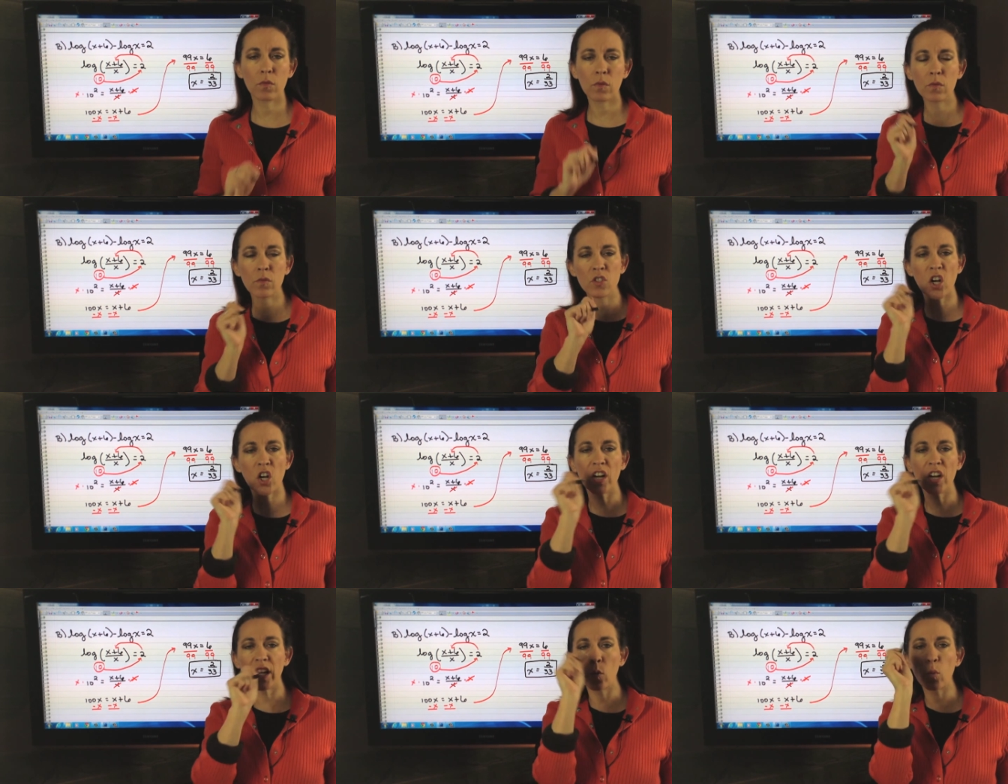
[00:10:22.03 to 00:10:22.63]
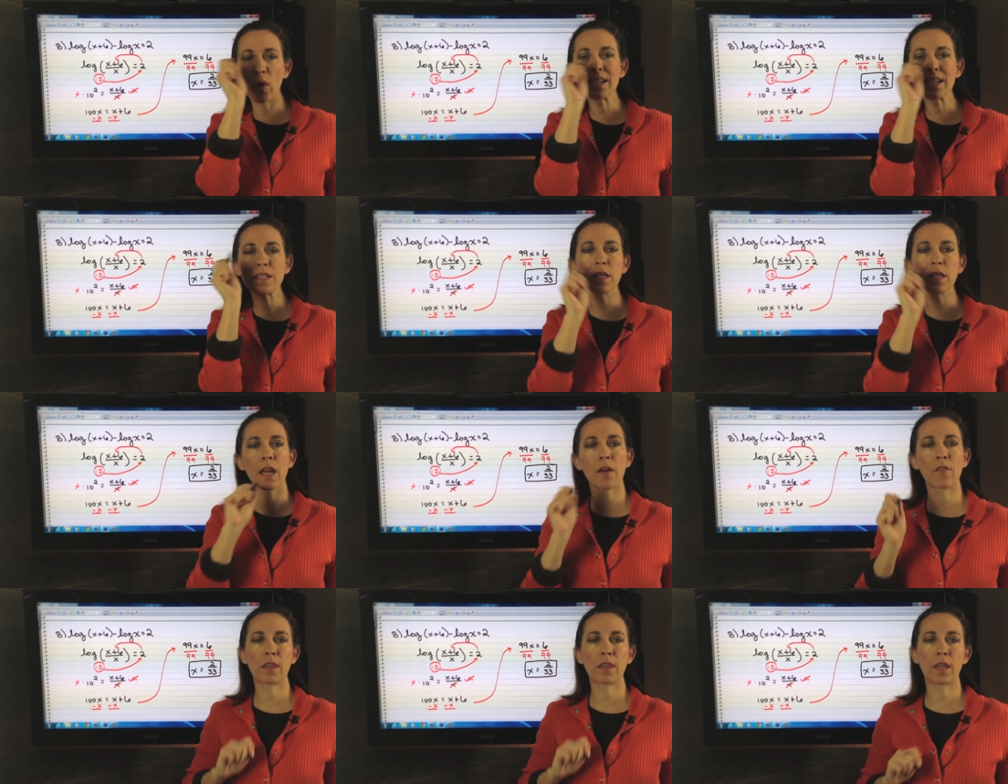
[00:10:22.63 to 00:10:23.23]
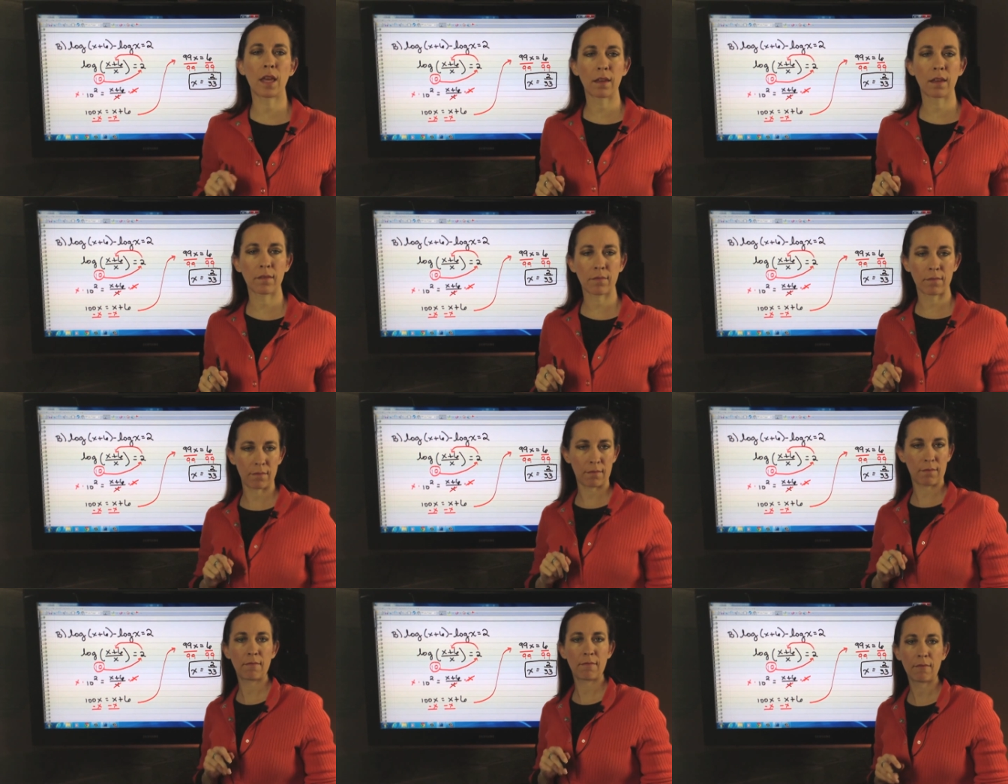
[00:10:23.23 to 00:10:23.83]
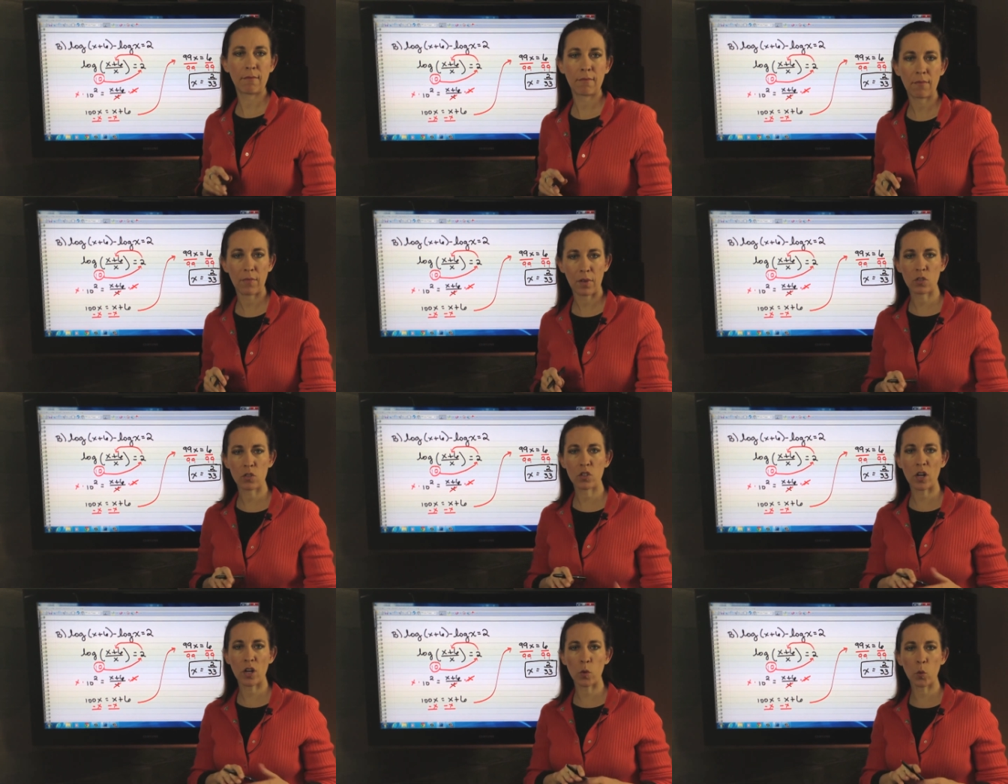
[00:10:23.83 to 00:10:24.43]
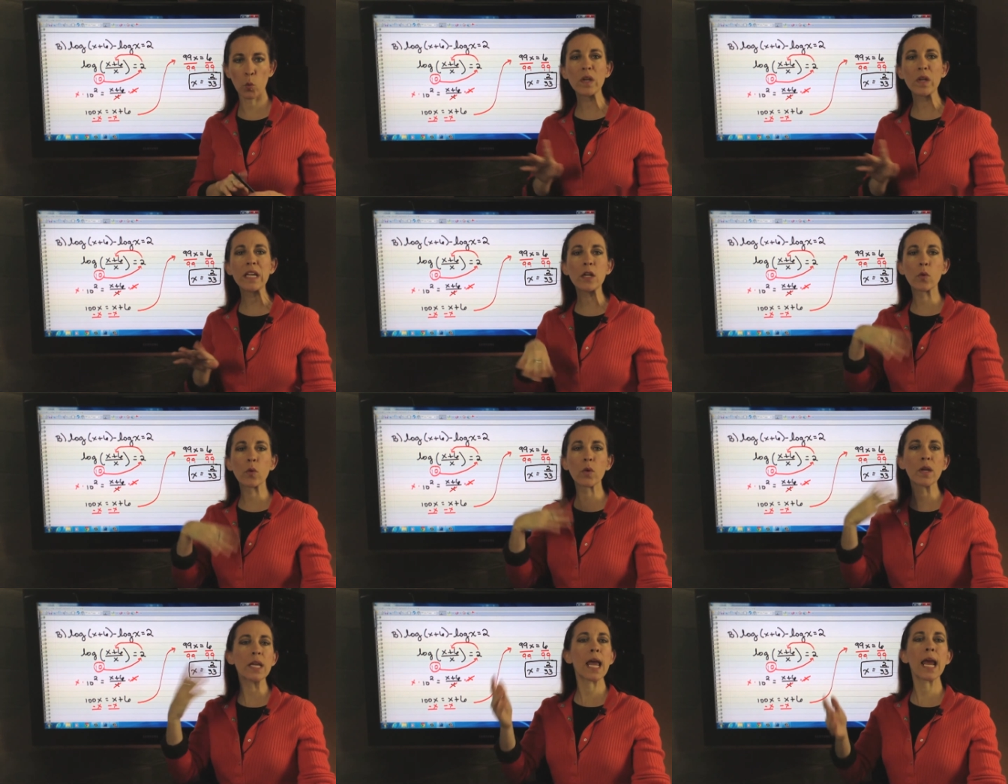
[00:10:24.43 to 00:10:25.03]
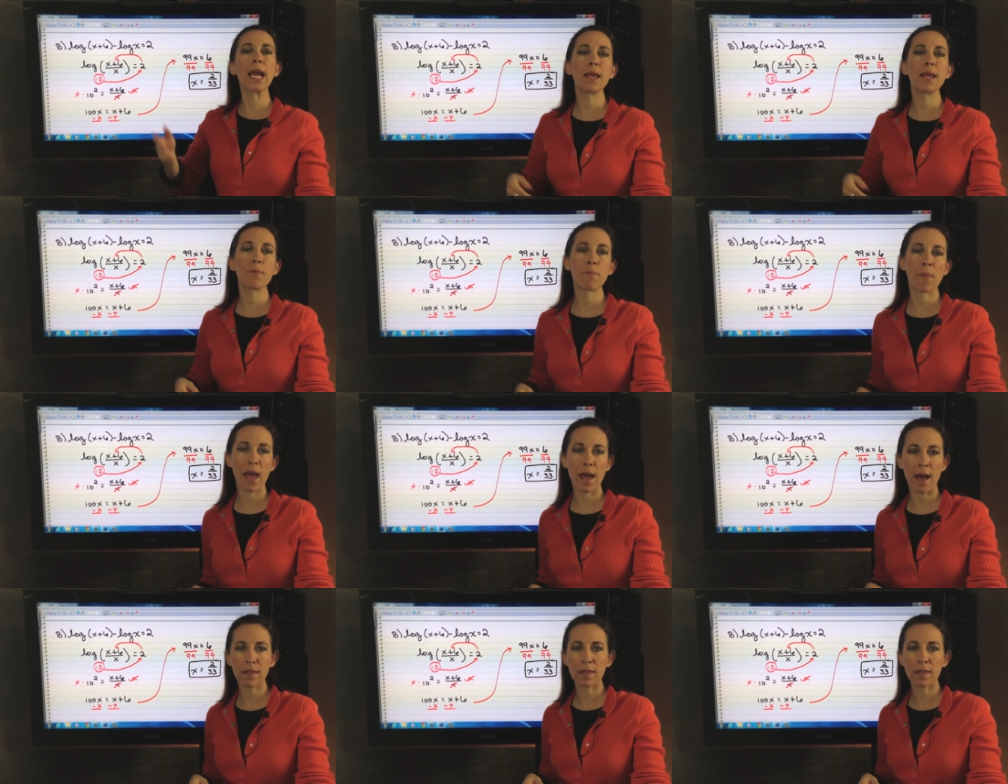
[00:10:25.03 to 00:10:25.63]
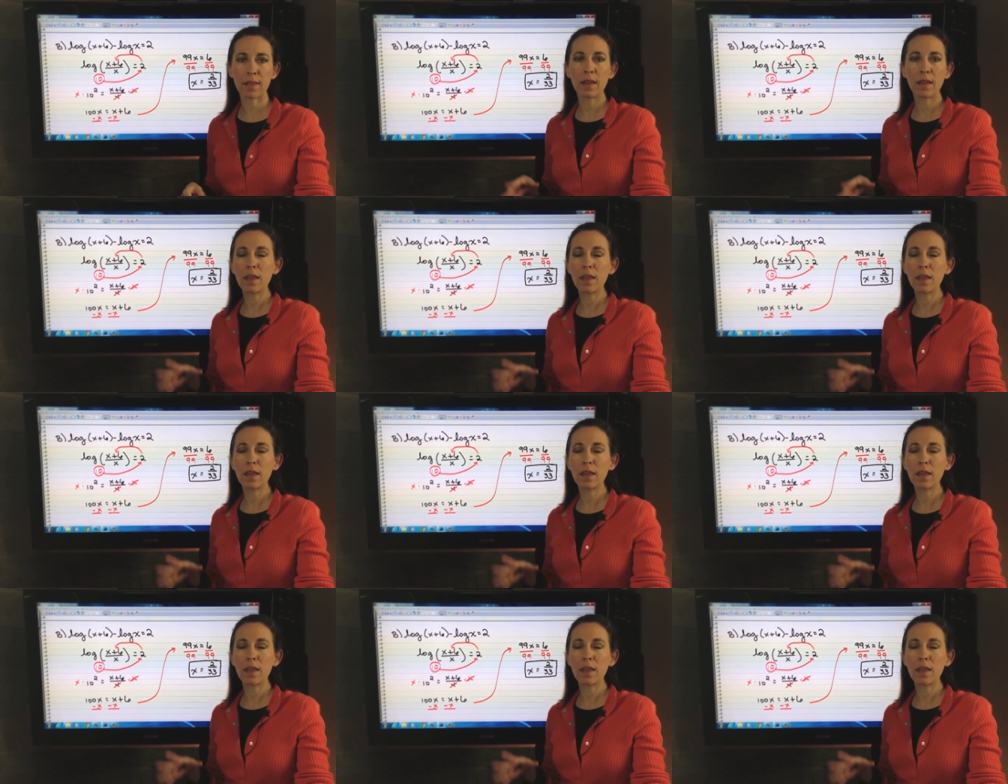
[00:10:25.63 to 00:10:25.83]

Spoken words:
start erasing everything and start recreating math.